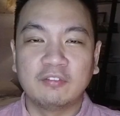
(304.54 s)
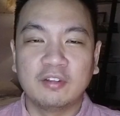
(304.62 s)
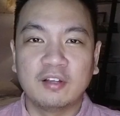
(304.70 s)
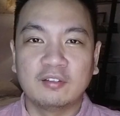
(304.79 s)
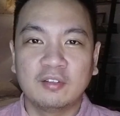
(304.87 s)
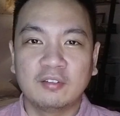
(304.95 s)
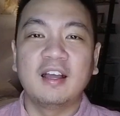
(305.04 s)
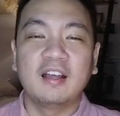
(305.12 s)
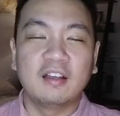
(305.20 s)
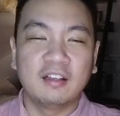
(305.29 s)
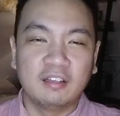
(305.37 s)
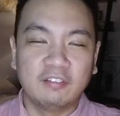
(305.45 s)
of losses,
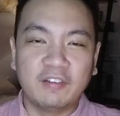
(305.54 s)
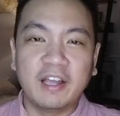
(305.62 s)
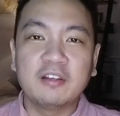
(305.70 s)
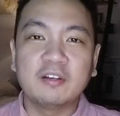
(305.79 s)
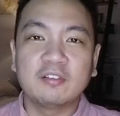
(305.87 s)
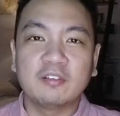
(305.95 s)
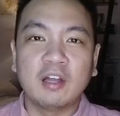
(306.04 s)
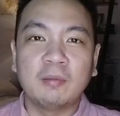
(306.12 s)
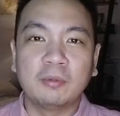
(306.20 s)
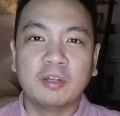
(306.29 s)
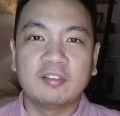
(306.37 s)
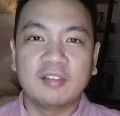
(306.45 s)
define your
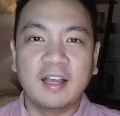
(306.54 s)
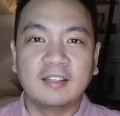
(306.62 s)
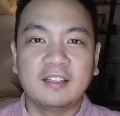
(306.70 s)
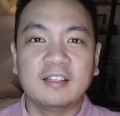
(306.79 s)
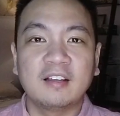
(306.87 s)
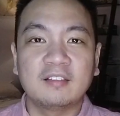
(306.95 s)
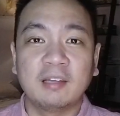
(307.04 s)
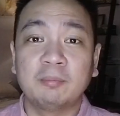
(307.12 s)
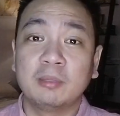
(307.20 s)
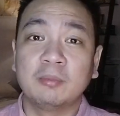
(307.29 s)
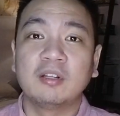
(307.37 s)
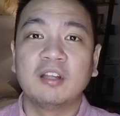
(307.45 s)
stop loss at an
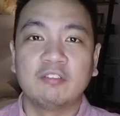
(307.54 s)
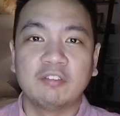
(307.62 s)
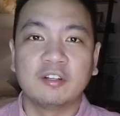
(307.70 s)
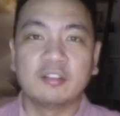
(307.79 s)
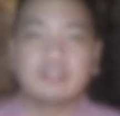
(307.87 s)
acceptable level.